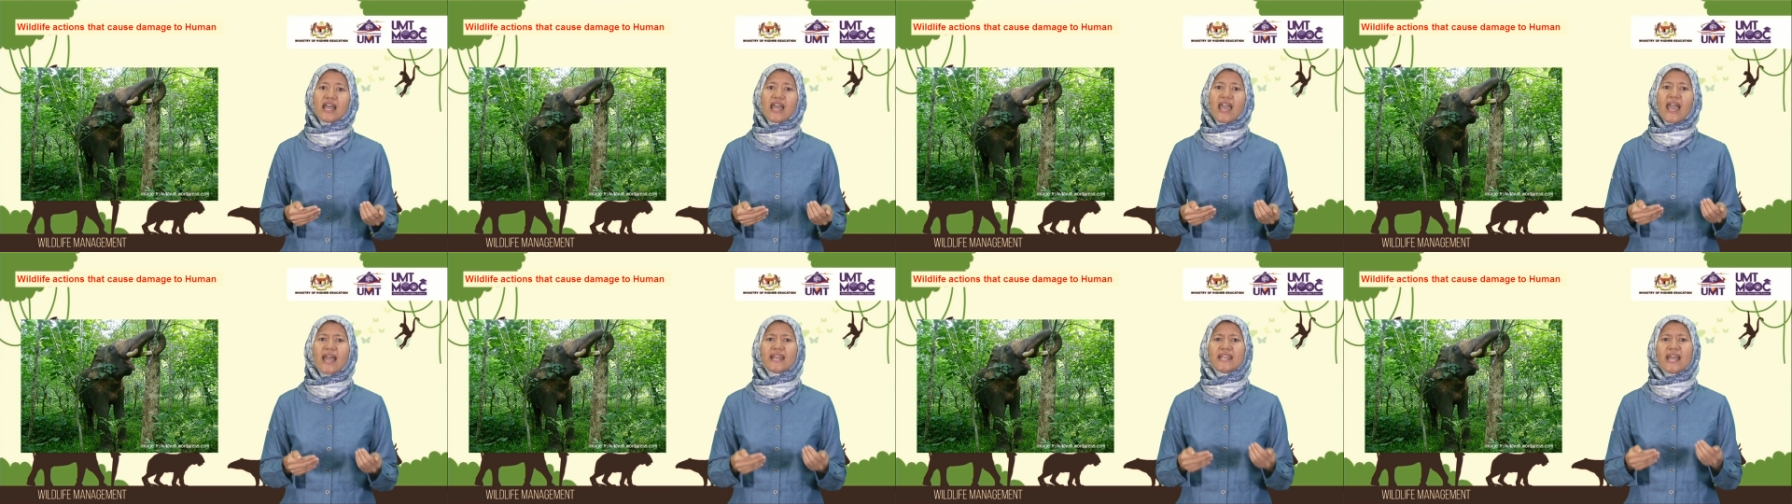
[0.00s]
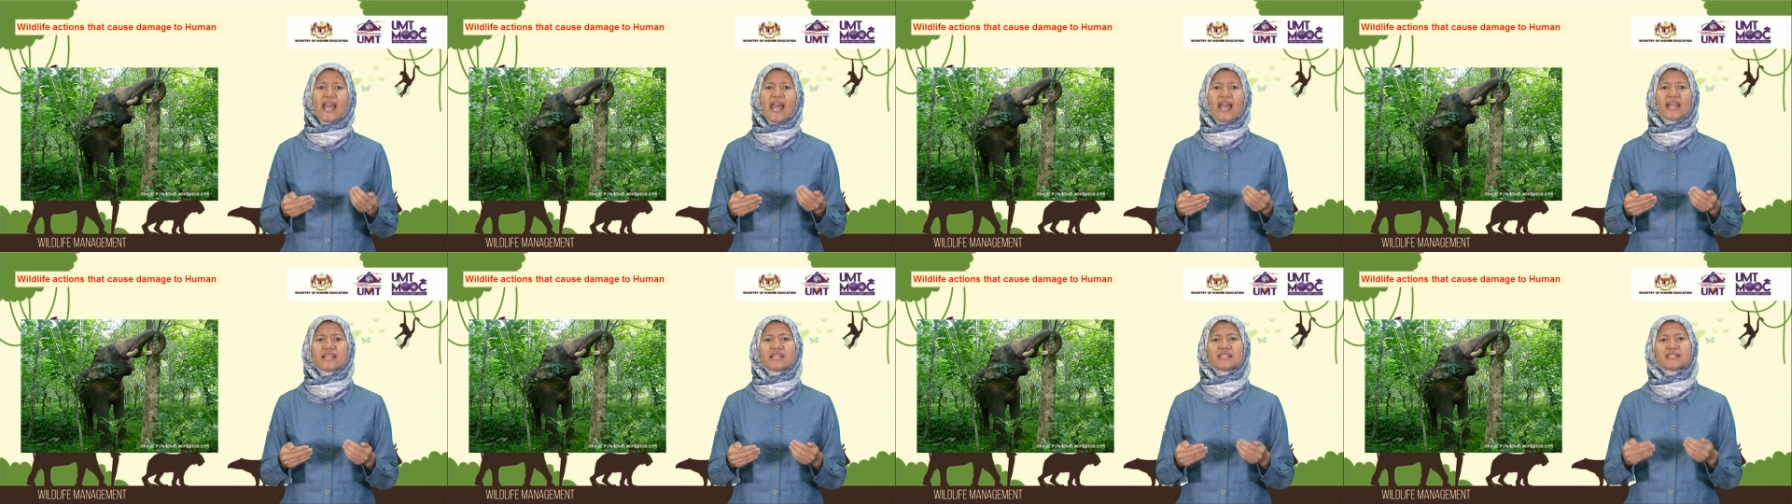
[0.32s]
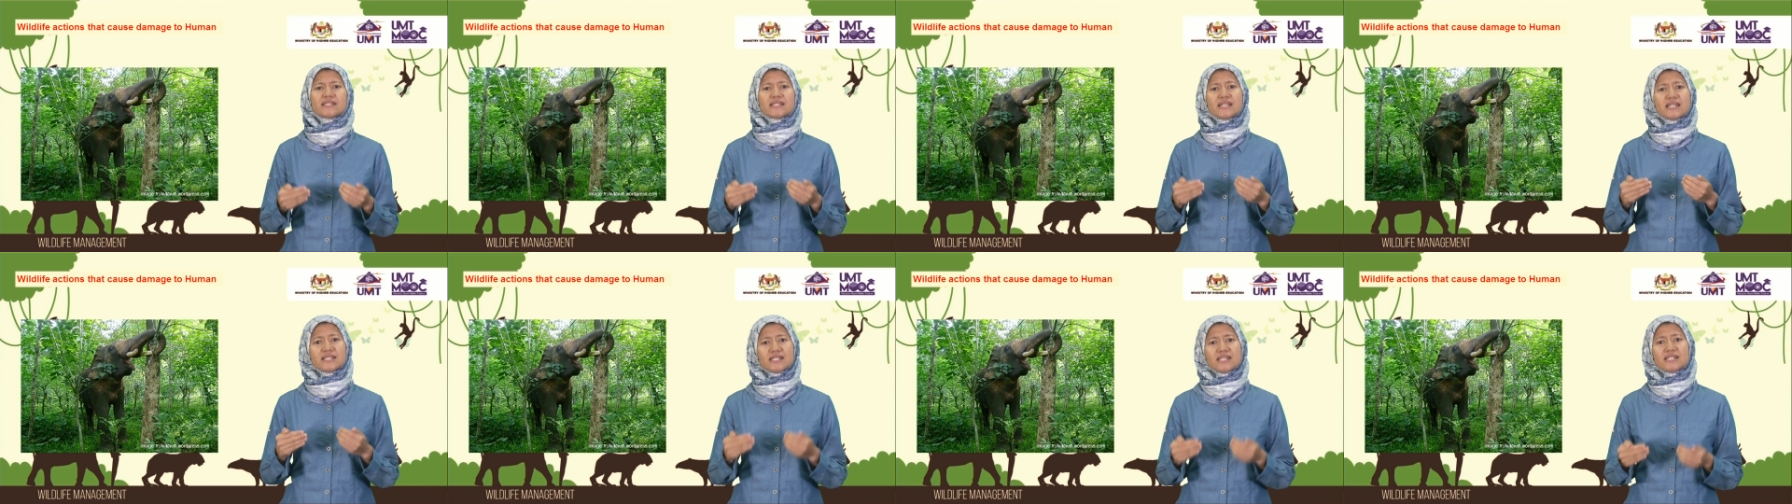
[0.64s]
and at a
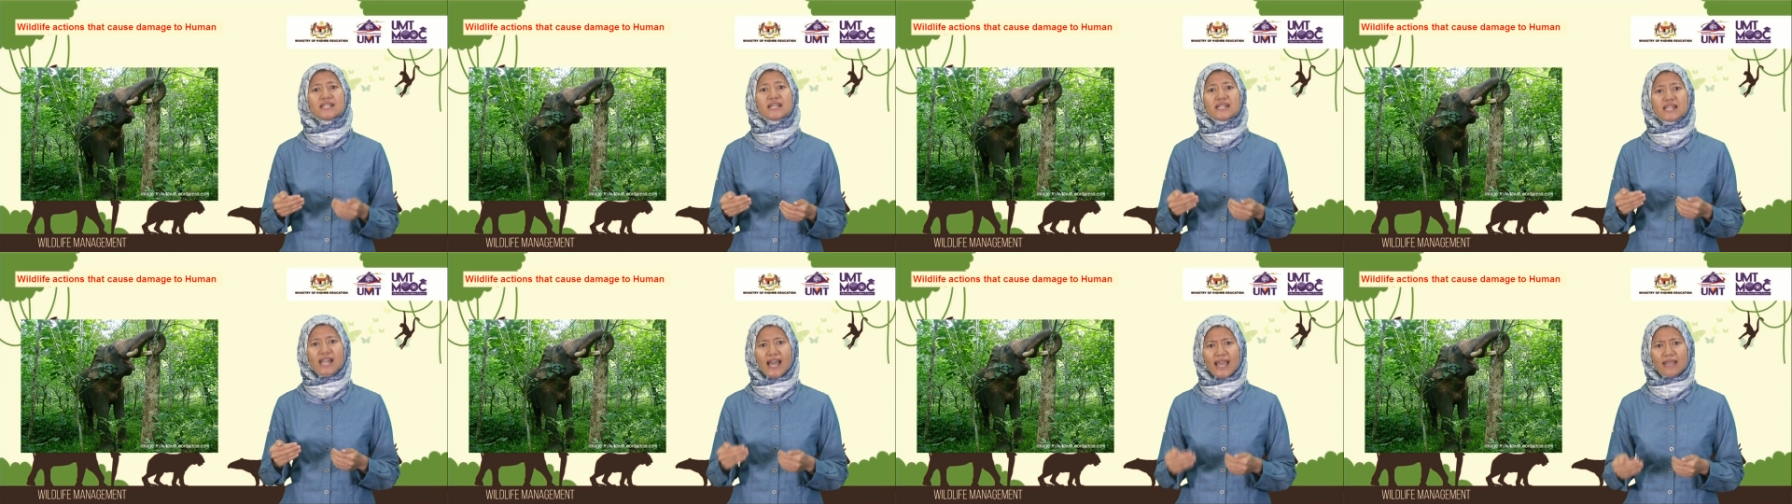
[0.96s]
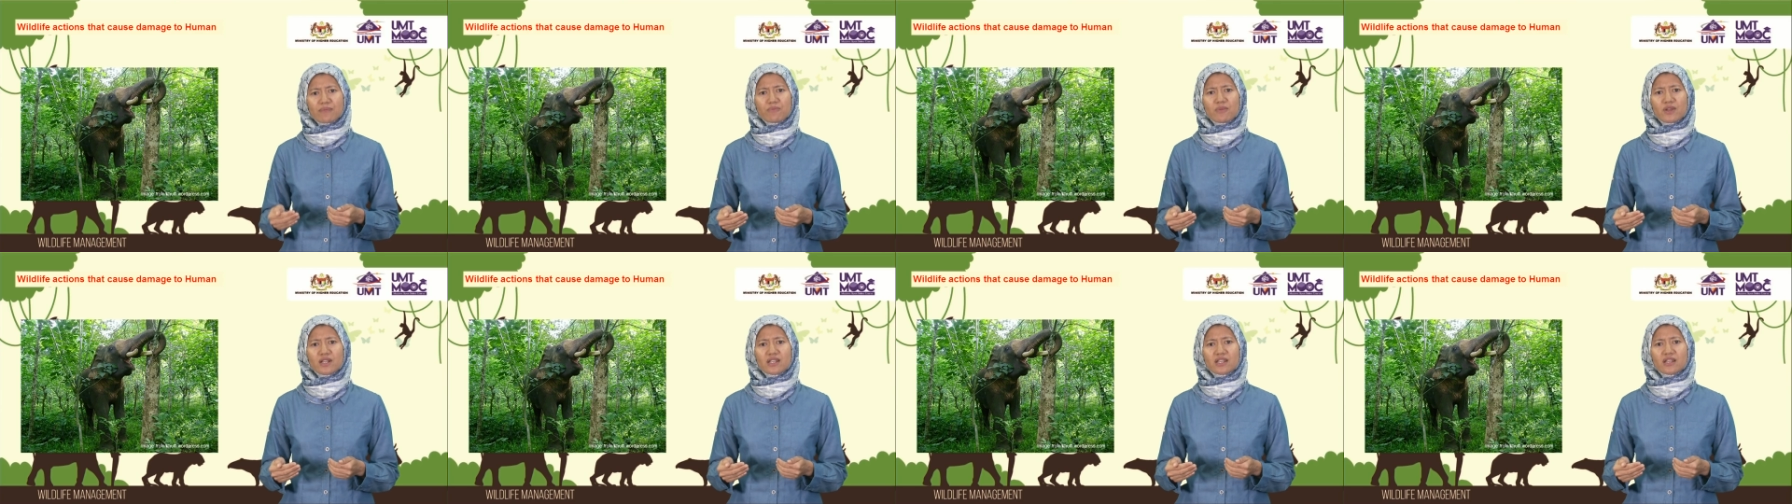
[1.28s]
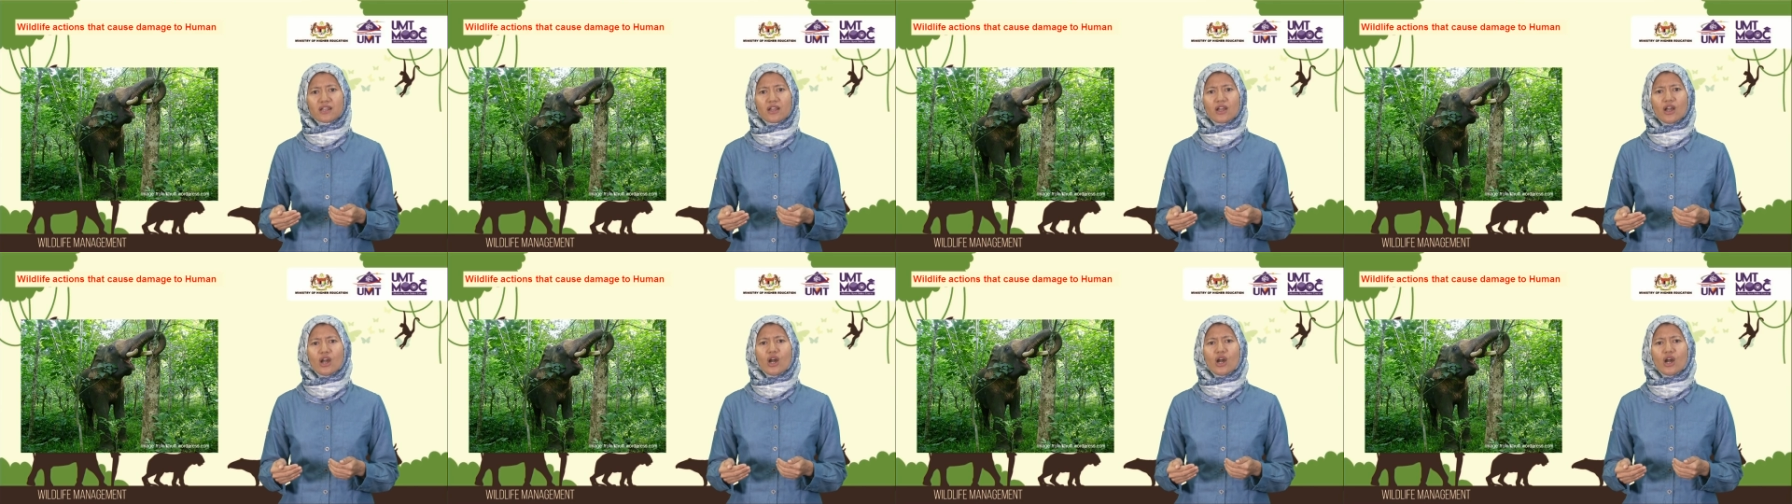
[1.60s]
certain alignment,